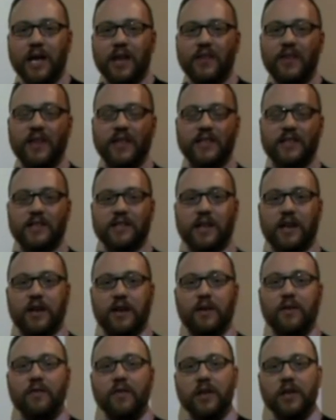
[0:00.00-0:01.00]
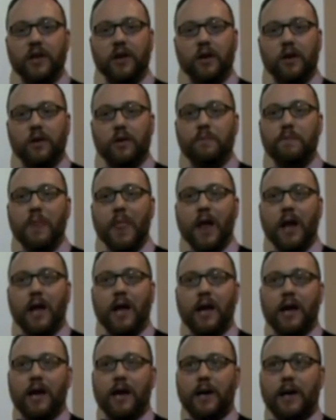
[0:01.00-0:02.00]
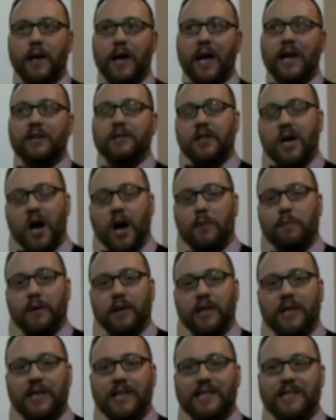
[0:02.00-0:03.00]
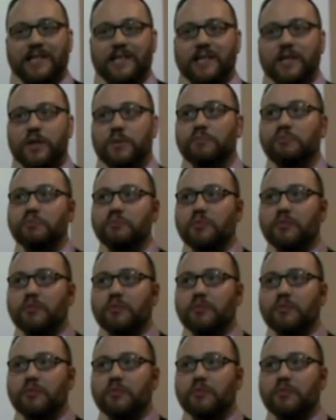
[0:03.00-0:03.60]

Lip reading: This video and topic is